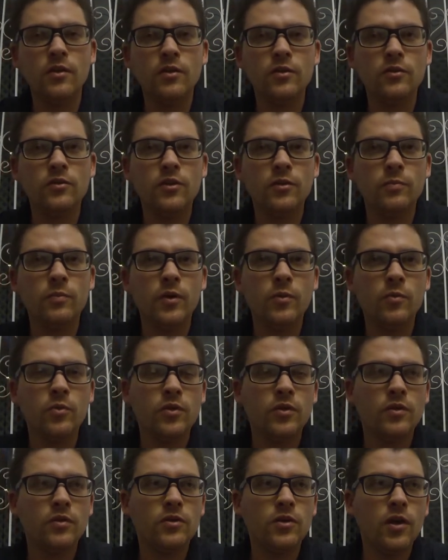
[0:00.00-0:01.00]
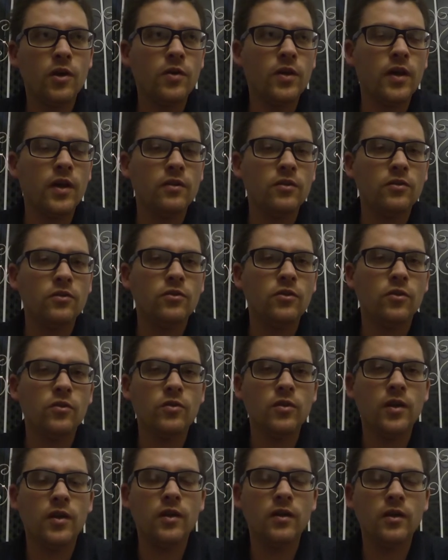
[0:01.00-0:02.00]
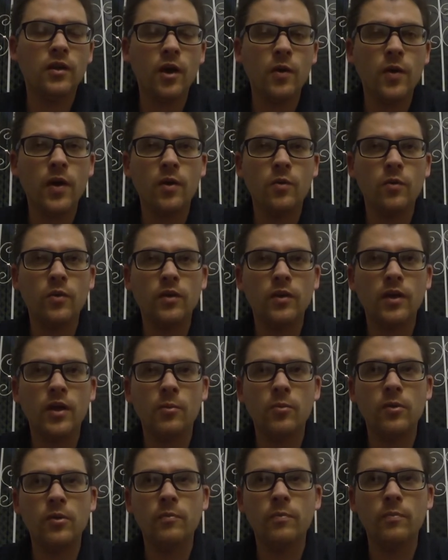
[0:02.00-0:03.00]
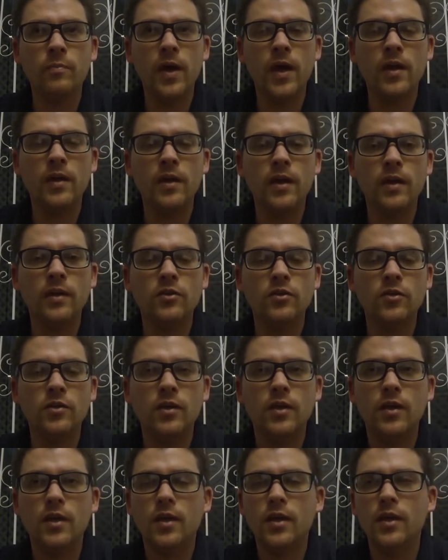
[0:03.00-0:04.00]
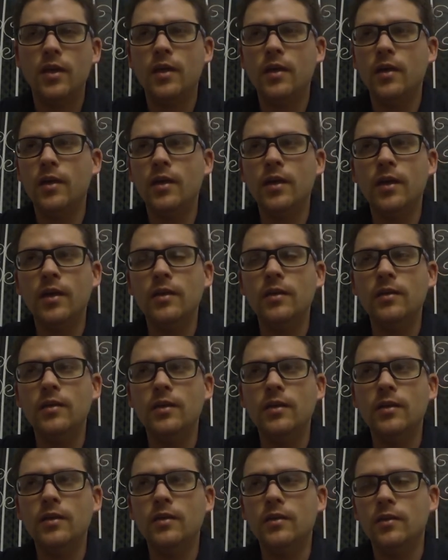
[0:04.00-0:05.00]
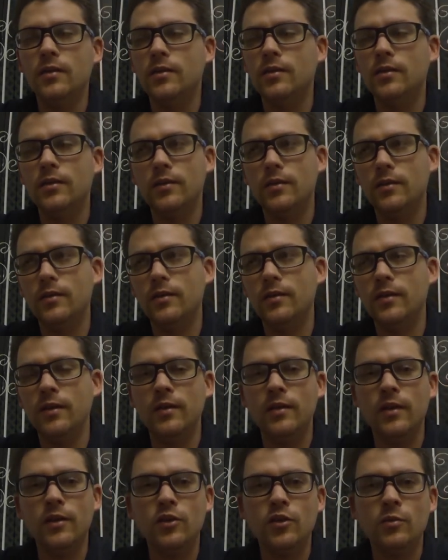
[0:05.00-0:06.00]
You see people that are totally understocked and go out with a couple of band-aids and, uh, and that's